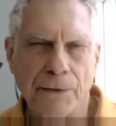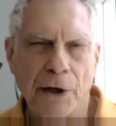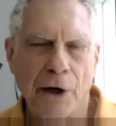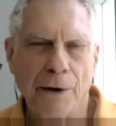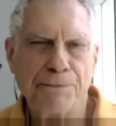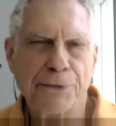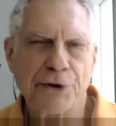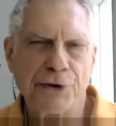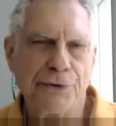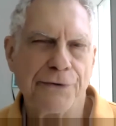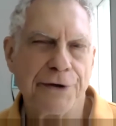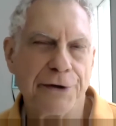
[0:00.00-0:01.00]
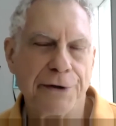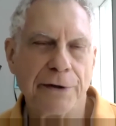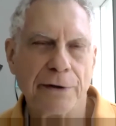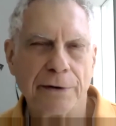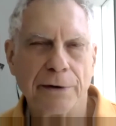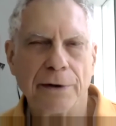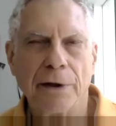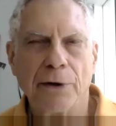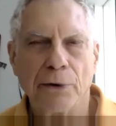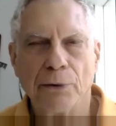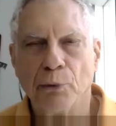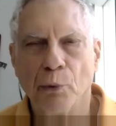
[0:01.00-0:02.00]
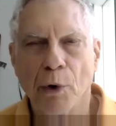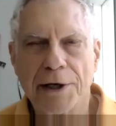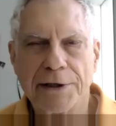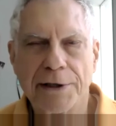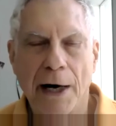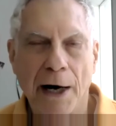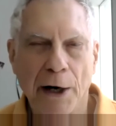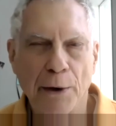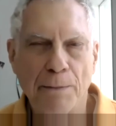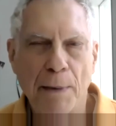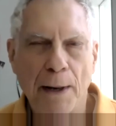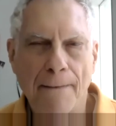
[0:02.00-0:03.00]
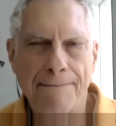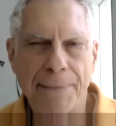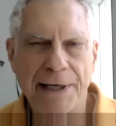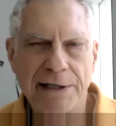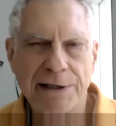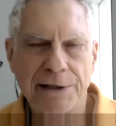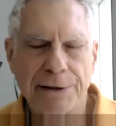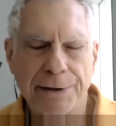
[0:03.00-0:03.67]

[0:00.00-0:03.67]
Up to the right arm pit.